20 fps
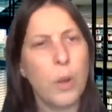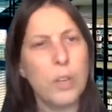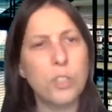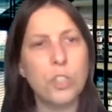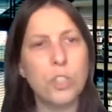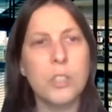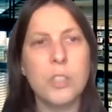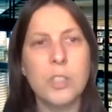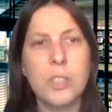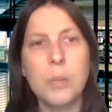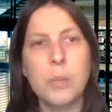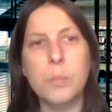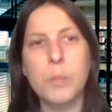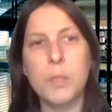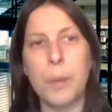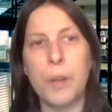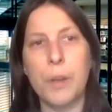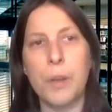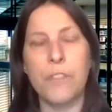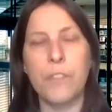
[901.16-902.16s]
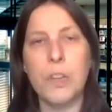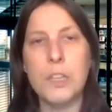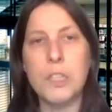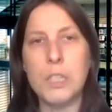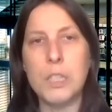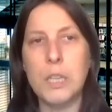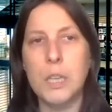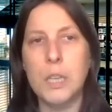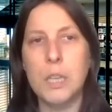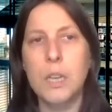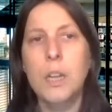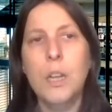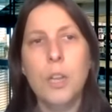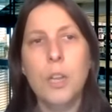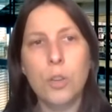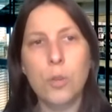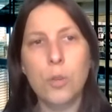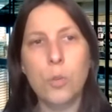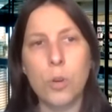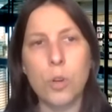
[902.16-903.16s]
a question seems a bit fuzzy,
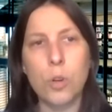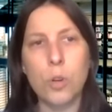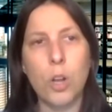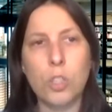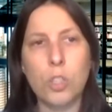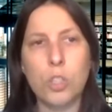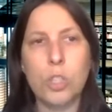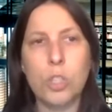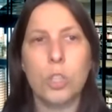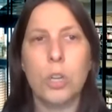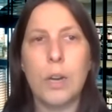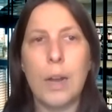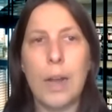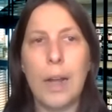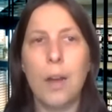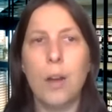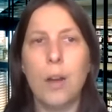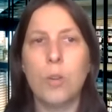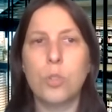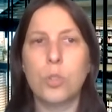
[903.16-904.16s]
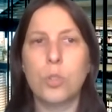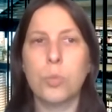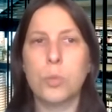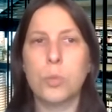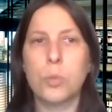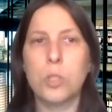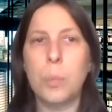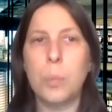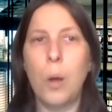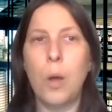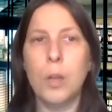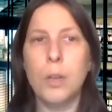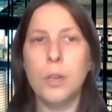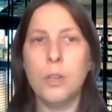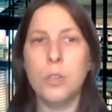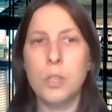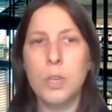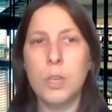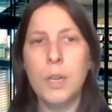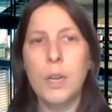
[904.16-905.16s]
you are not sure how to
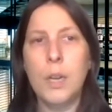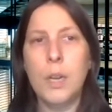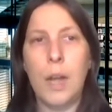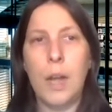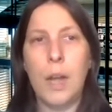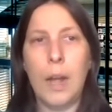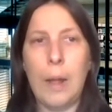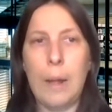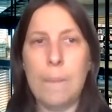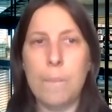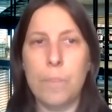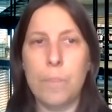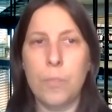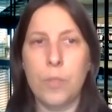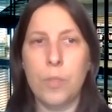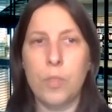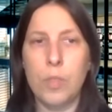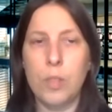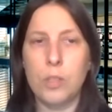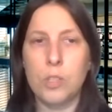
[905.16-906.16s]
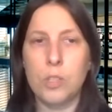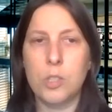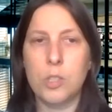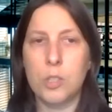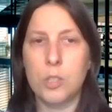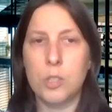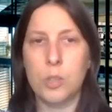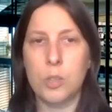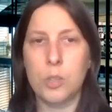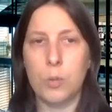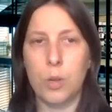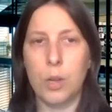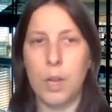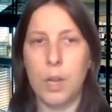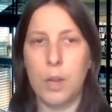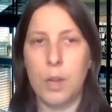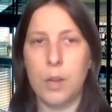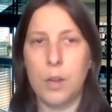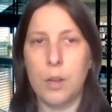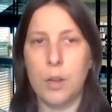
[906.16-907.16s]
respond, this
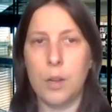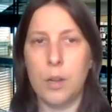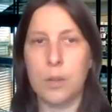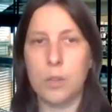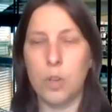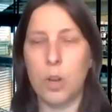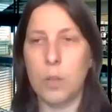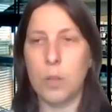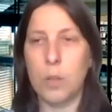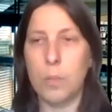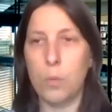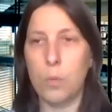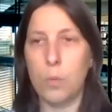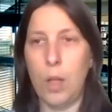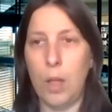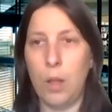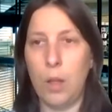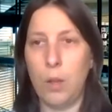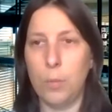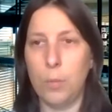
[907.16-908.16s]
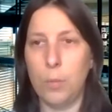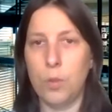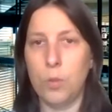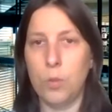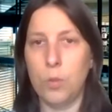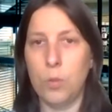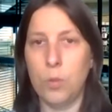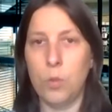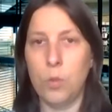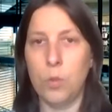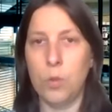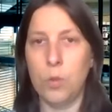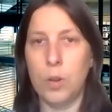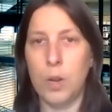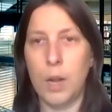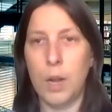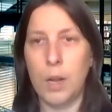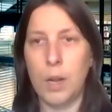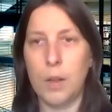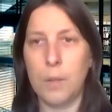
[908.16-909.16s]
document will help you
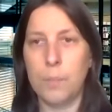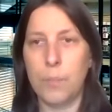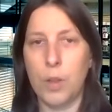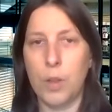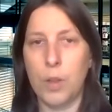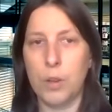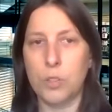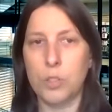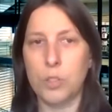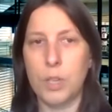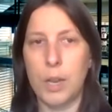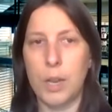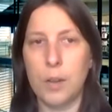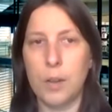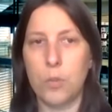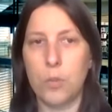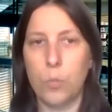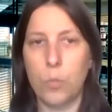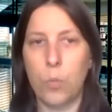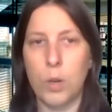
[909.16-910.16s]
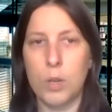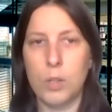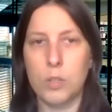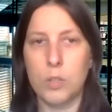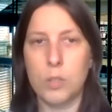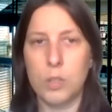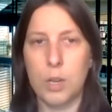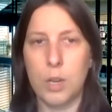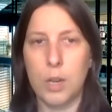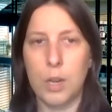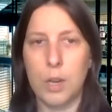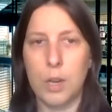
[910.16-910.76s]
understand what